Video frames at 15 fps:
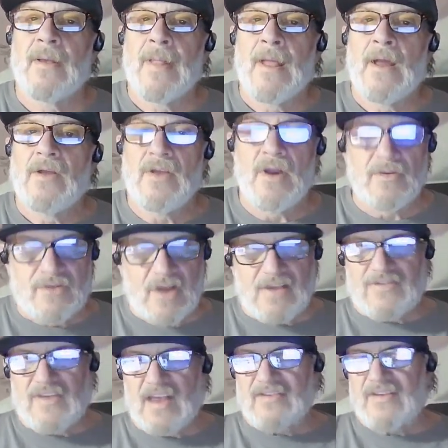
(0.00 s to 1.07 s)
you know
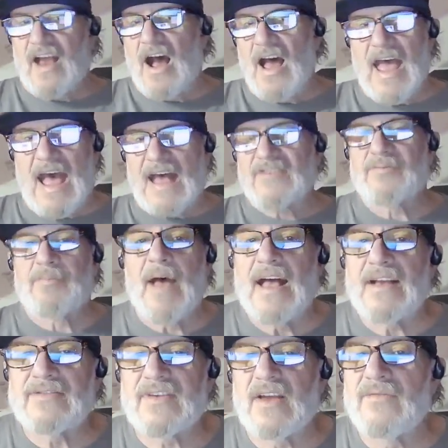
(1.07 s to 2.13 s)
just as uh,
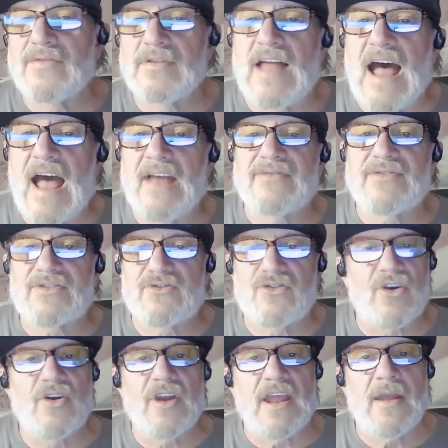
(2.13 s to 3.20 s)
aspects of life's
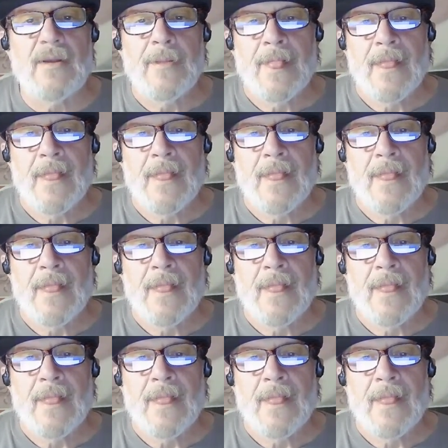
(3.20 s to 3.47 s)
journey